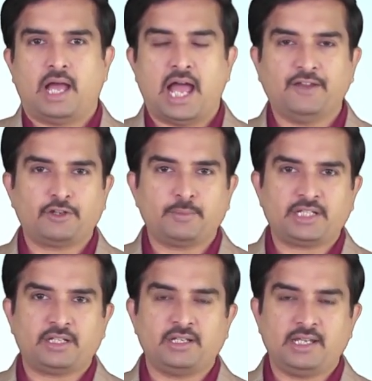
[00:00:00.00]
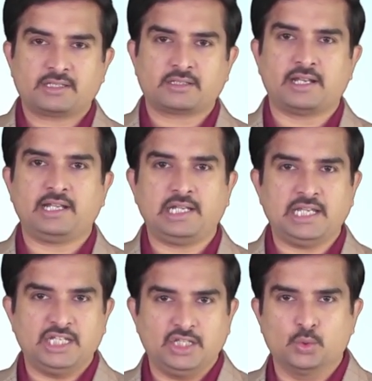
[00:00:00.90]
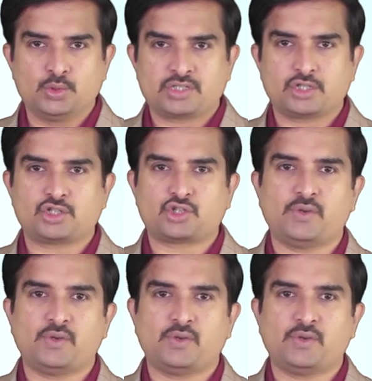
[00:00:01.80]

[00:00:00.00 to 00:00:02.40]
Ivermectin is currently used to